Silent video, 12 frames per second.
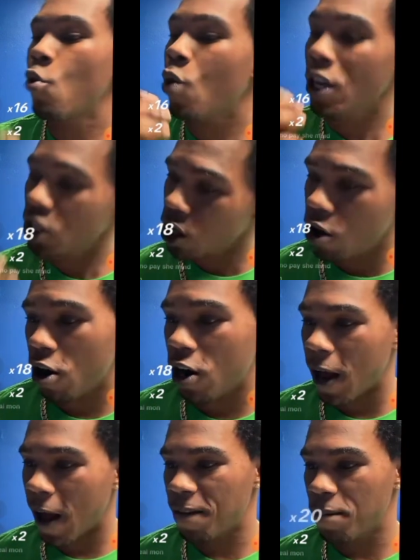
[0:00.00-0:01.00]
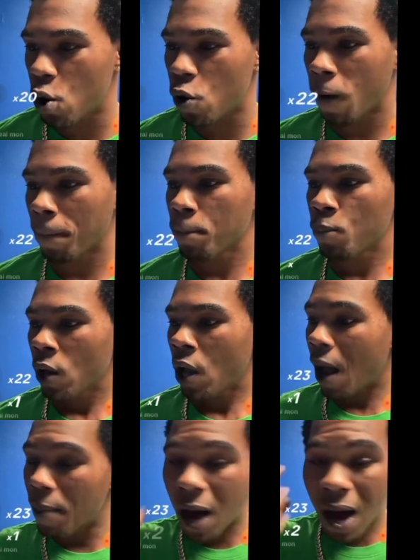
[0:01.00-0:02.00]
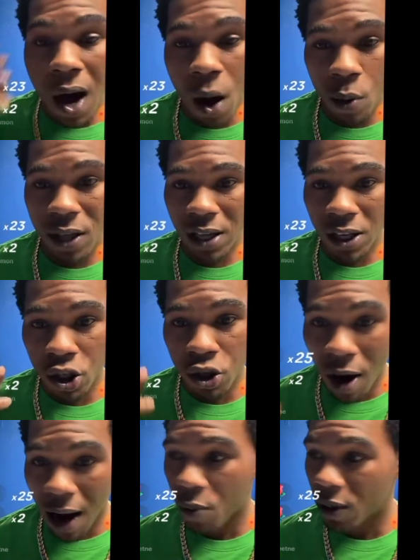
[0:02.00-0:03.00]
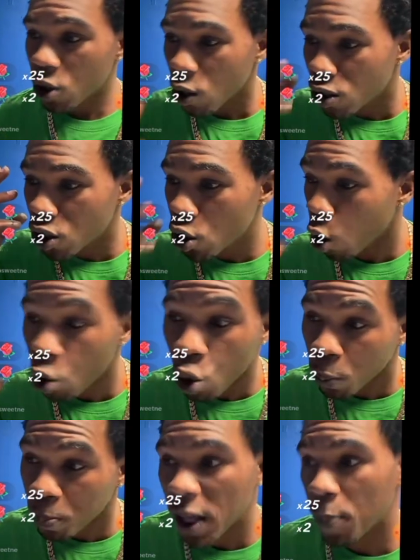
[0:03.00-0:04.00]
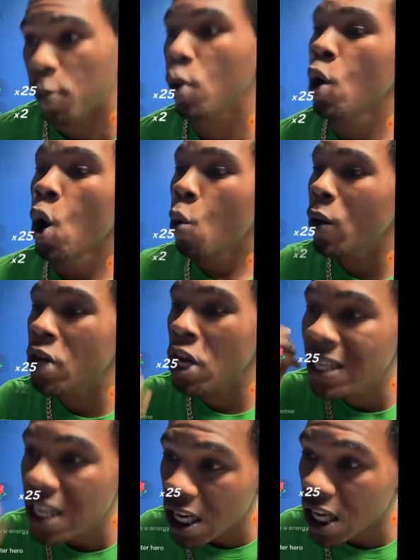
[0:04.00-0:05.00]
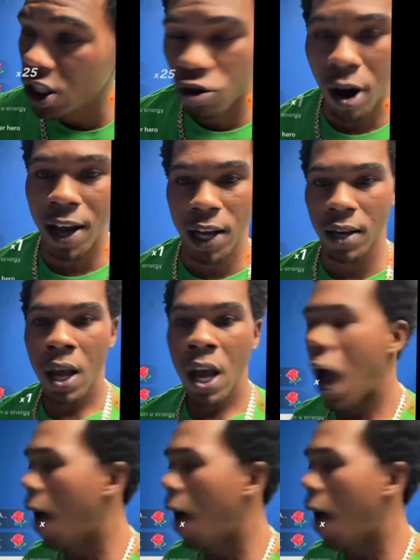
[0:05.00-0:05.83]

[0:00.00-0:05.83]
I'm watch girl live, bro. I'm always I try with some people when I need trying.